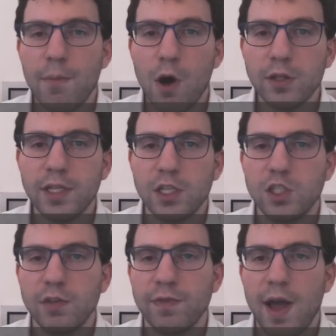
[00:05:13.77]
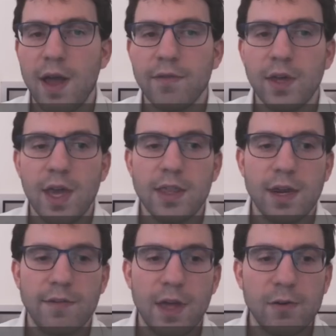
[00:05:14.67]
pawn takes g five, and that
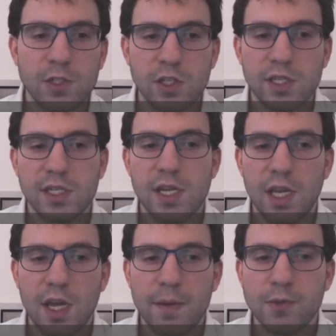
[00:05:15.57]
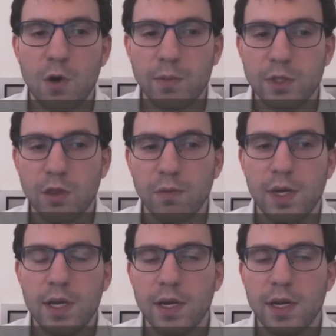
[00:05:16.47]
evaluation is sneaking up to almost three,